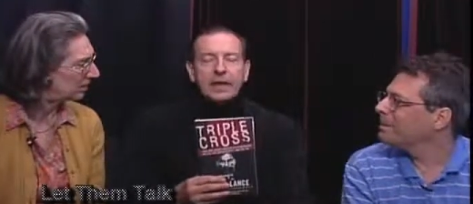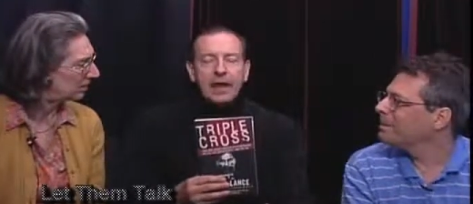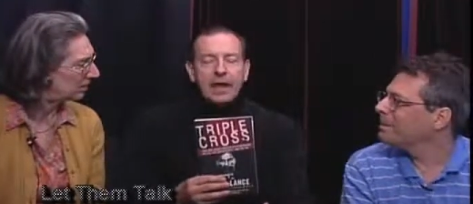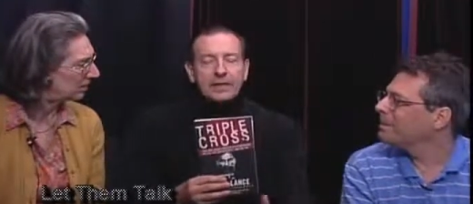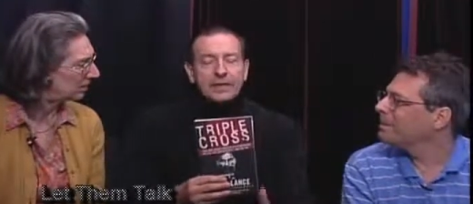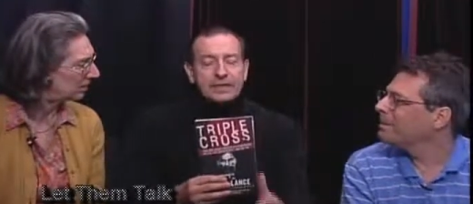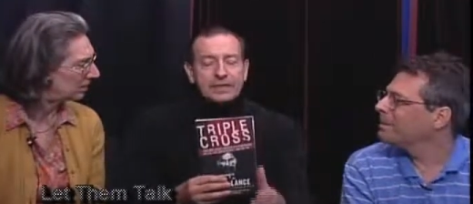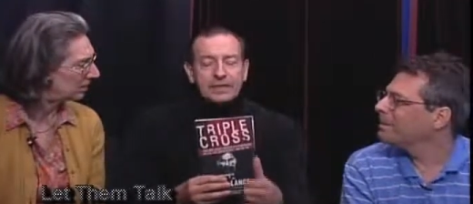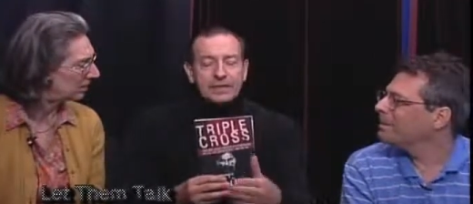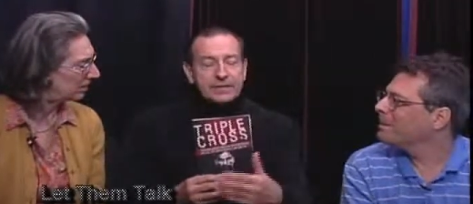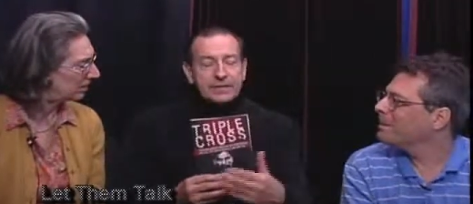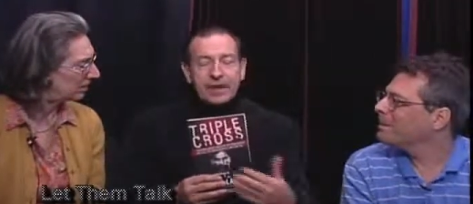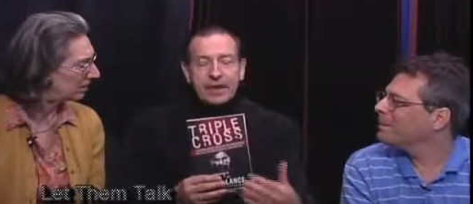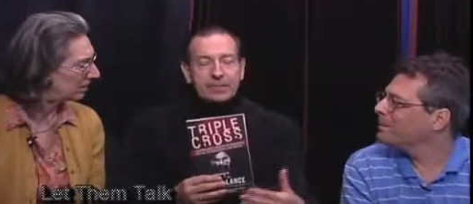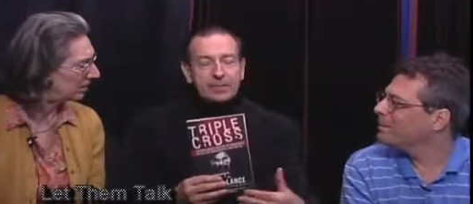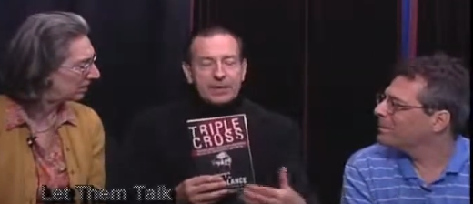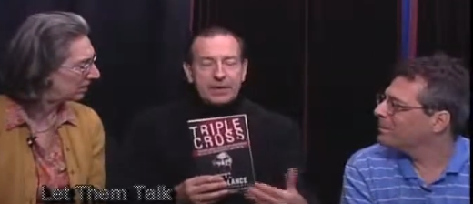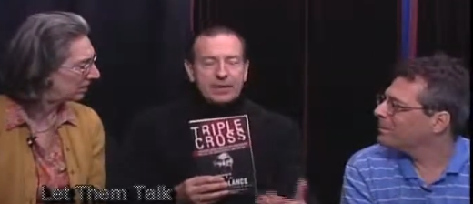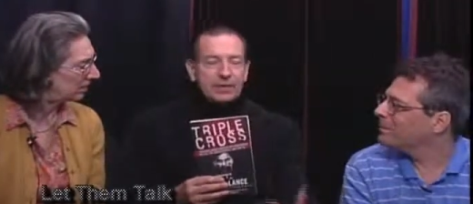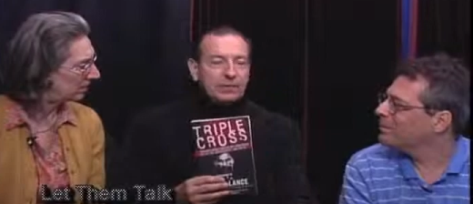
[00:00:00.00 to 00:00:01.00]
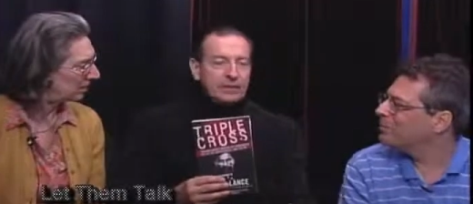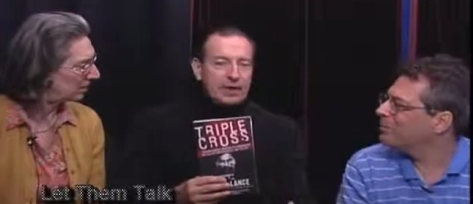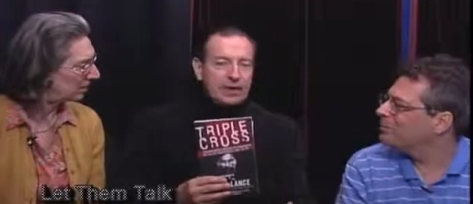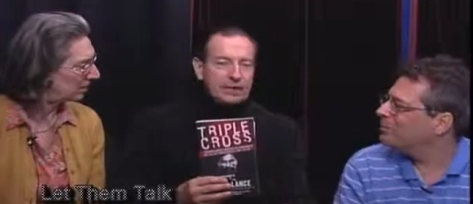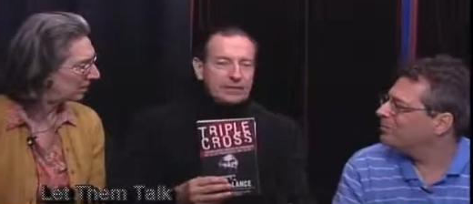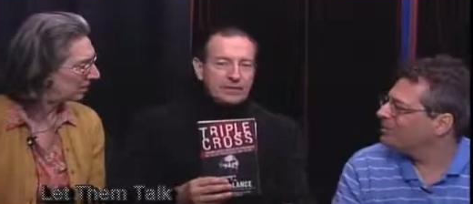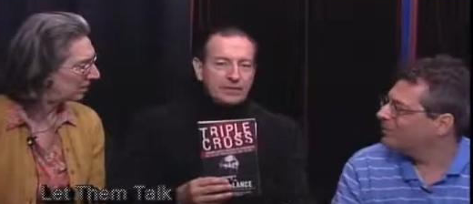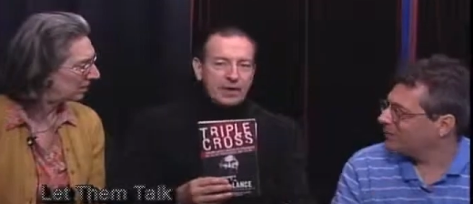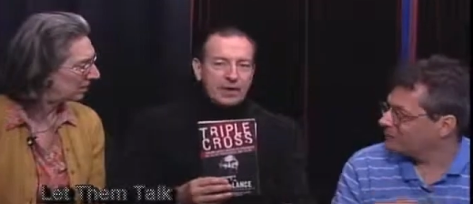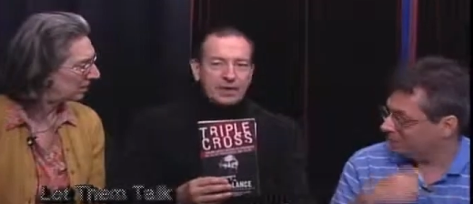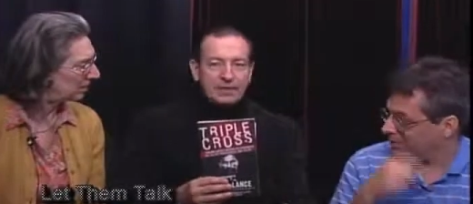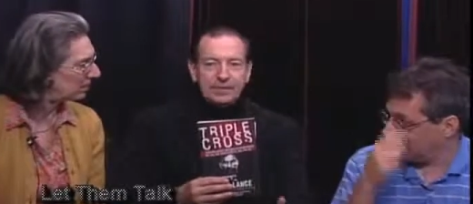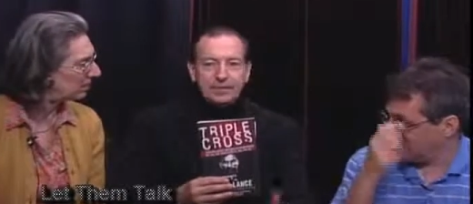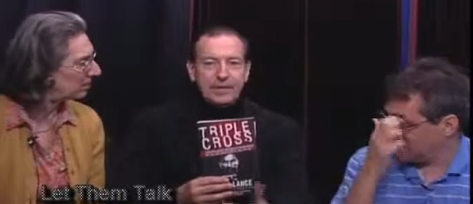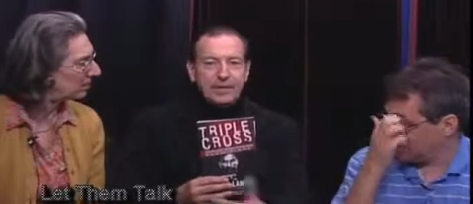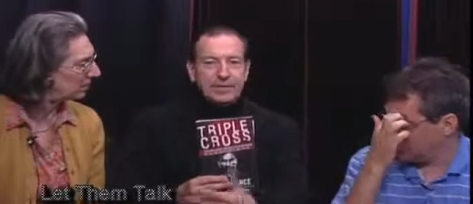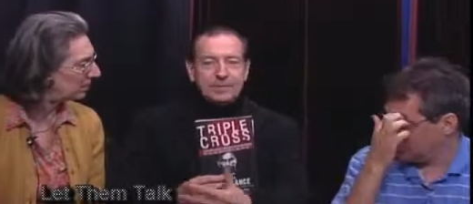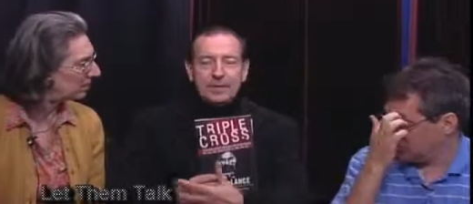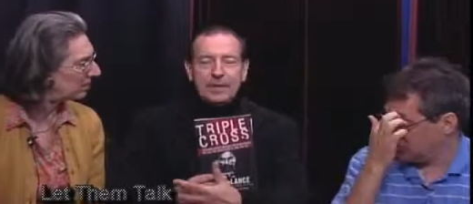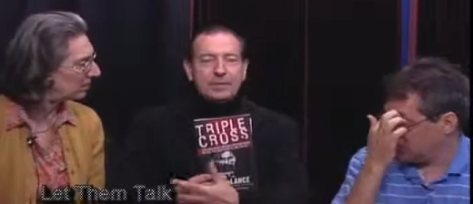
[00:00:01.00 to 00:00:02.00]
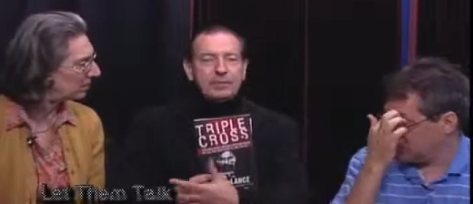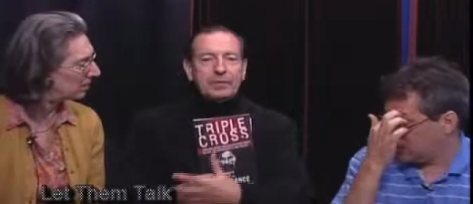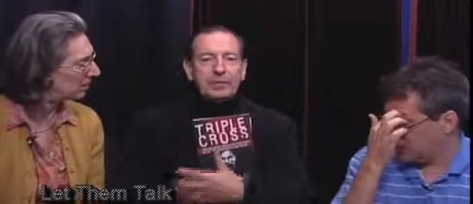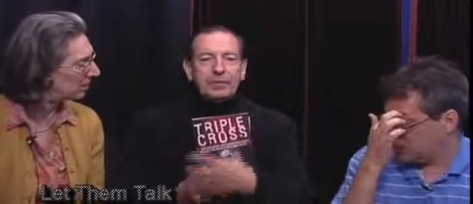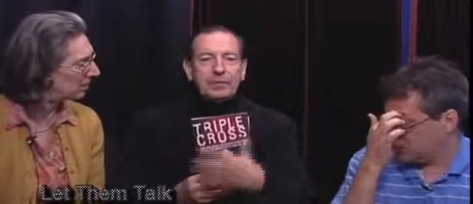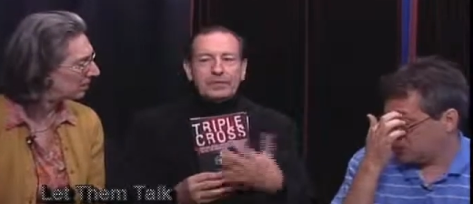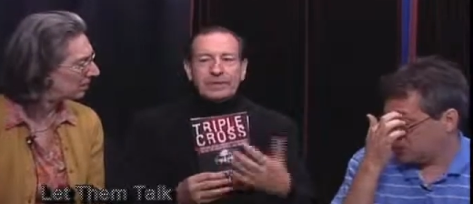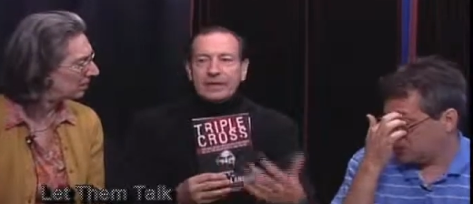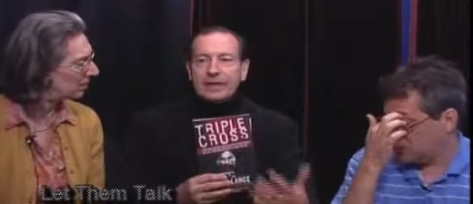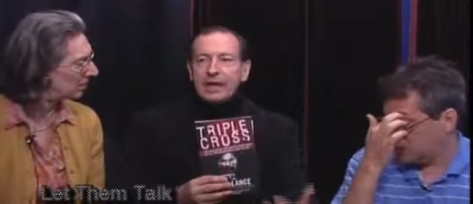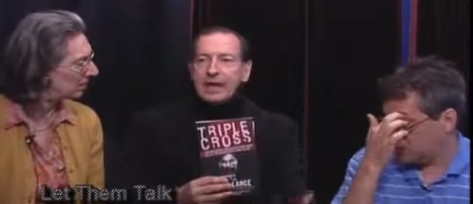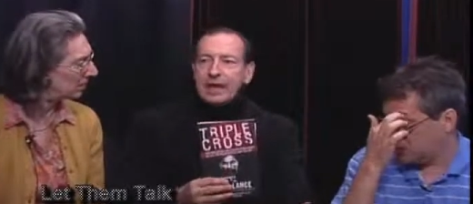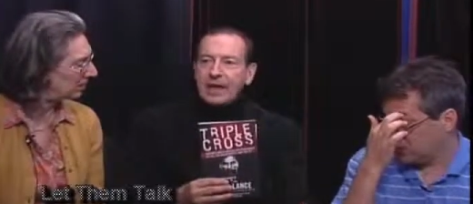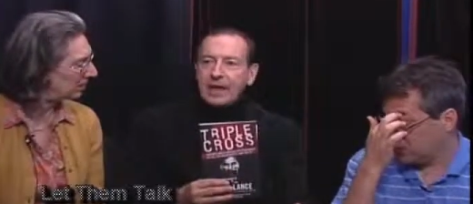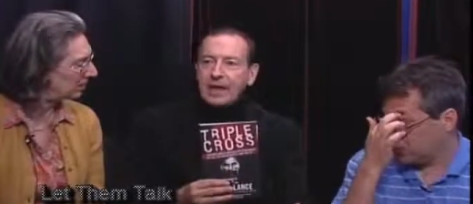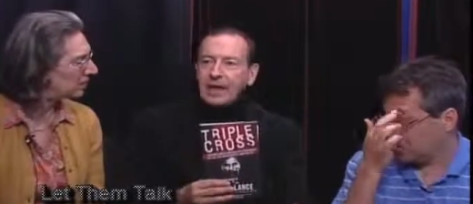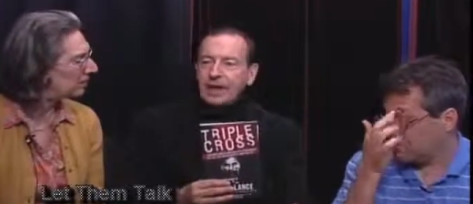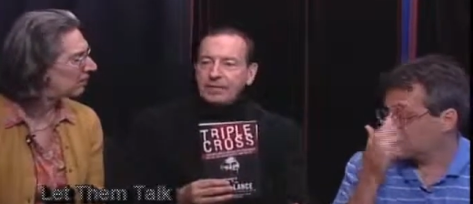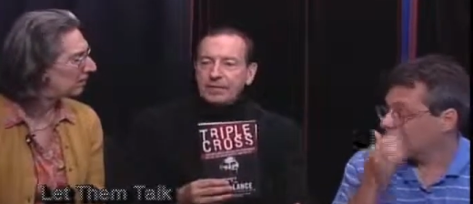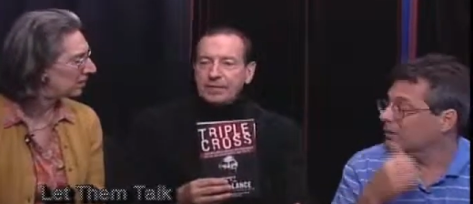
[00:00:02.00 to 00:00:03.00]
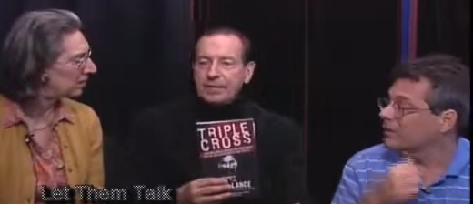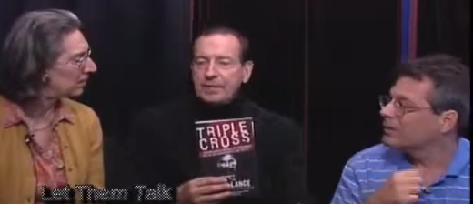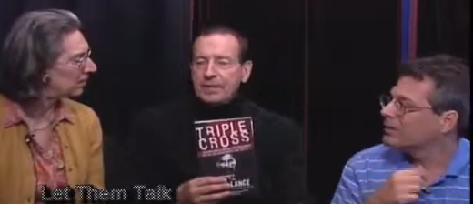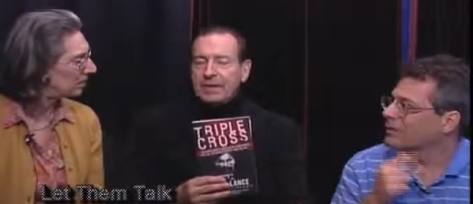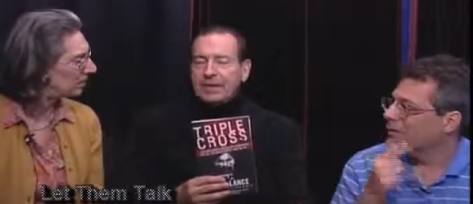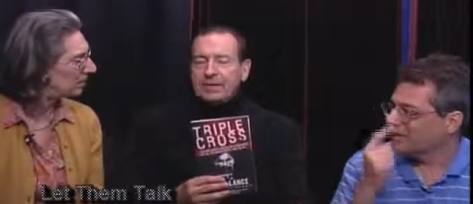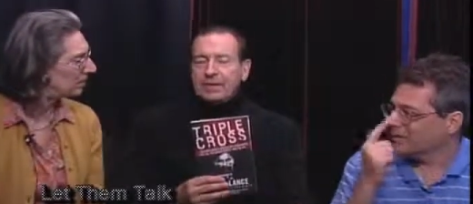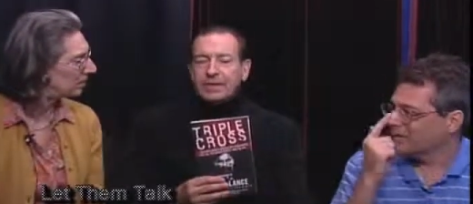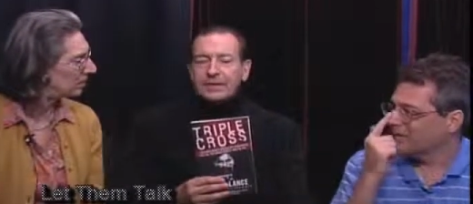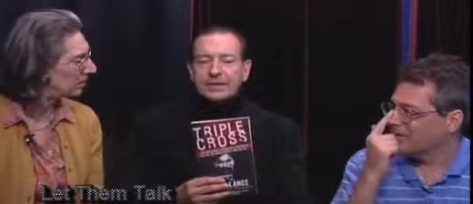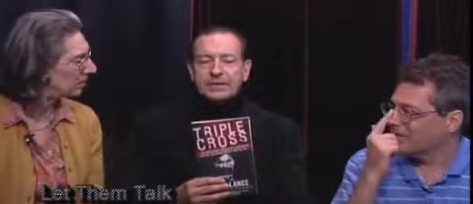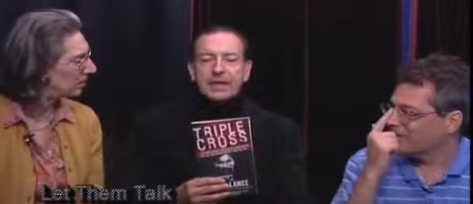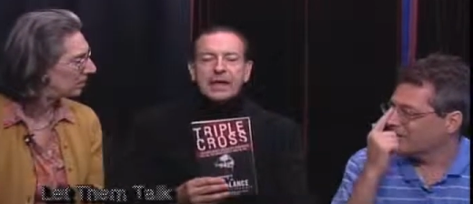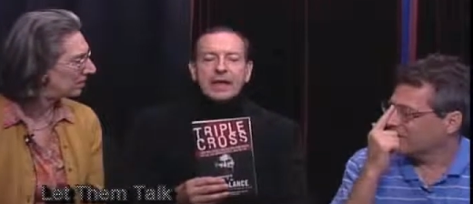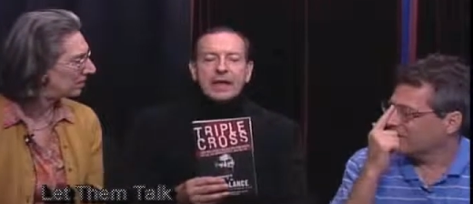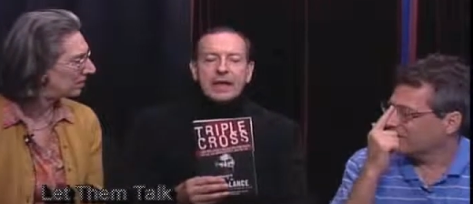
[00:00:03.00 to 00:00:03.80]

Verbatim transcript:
Speaker 1: and this is not Peter Lance talking. P- people in the CIA have admitted this.